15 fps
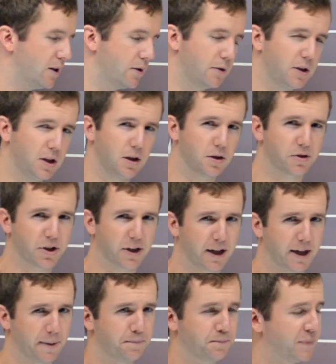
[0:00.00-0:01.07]
these
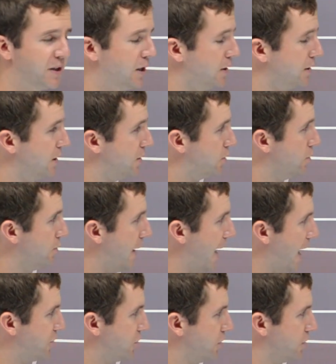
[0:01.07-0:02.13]
two
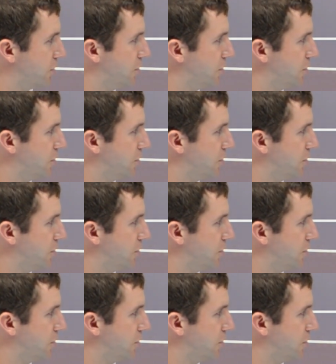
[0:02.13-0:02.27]
matches.